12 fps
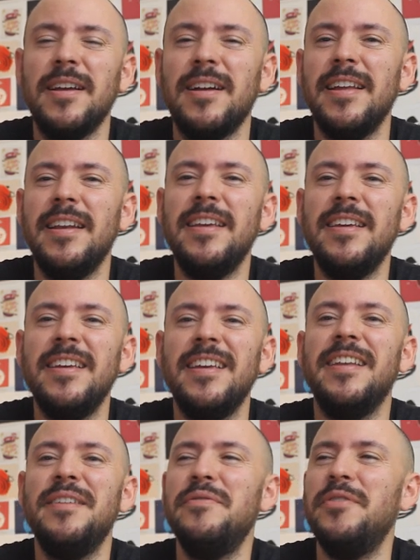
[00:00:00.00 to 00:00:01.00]
like any
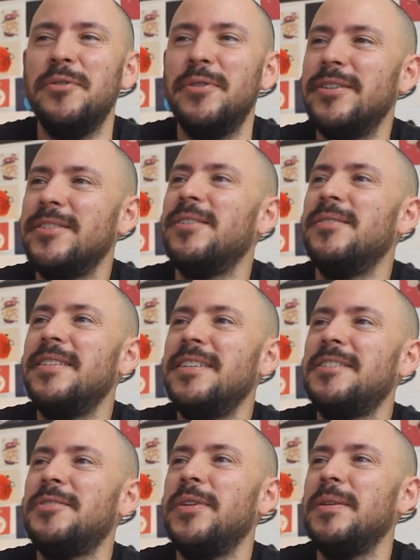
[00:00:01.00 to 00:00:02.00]
any viewers on these
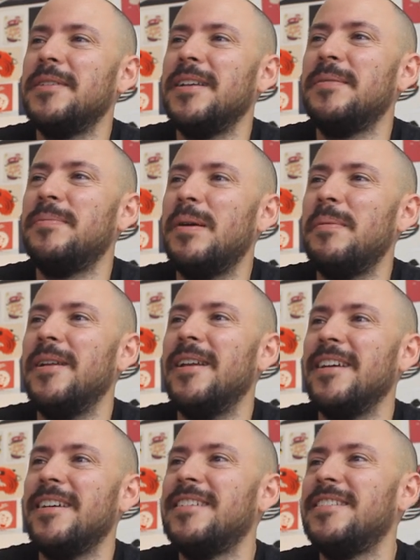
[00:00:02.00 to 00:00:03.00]
streams. Like probably
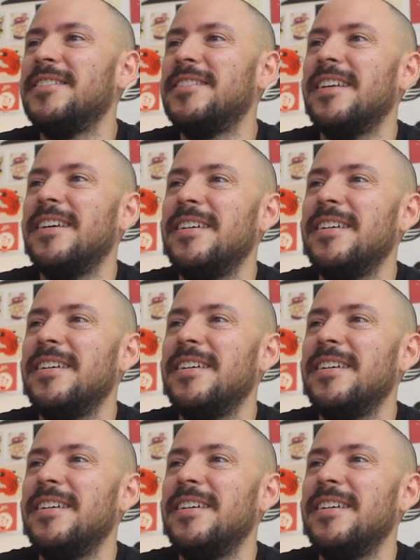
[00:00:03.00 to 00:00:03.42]
like just a,